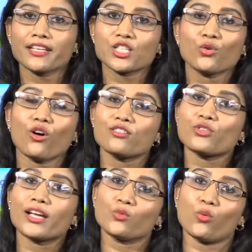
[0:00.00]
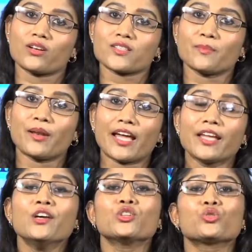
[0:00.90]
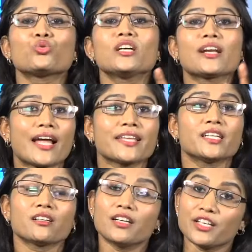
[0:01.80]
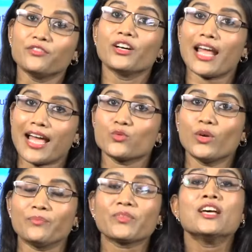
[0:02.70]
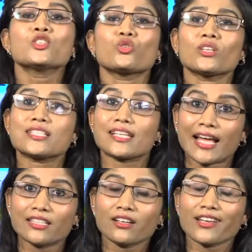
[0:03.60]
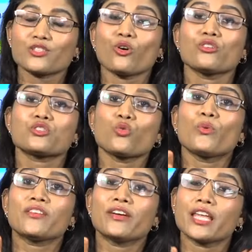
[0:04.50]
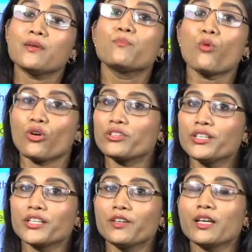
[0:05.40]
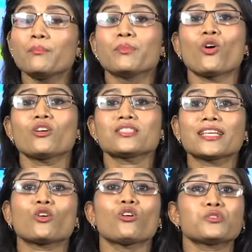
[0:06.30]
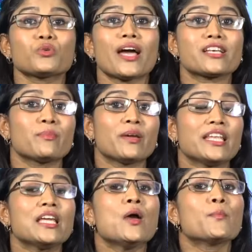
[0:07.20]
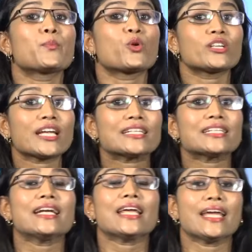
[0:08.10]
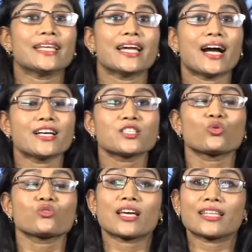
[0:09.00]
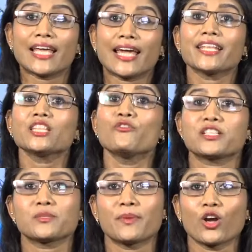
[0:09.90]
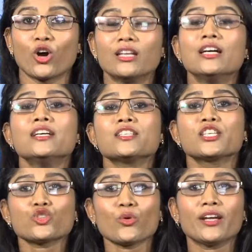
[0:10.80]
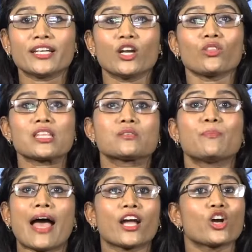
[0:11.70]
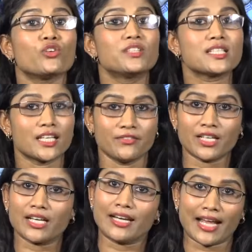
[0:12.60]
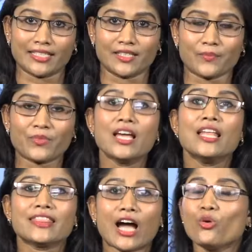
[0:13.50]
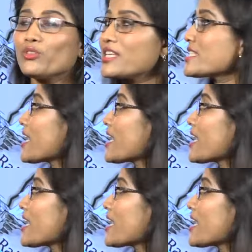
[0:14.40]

Reserve also get water supply through the Raidak river as well. So this Raidak is also very very important river because it also has many protected areas, those are there in the West Bengal, situated on this bank of this river Raidak. Now this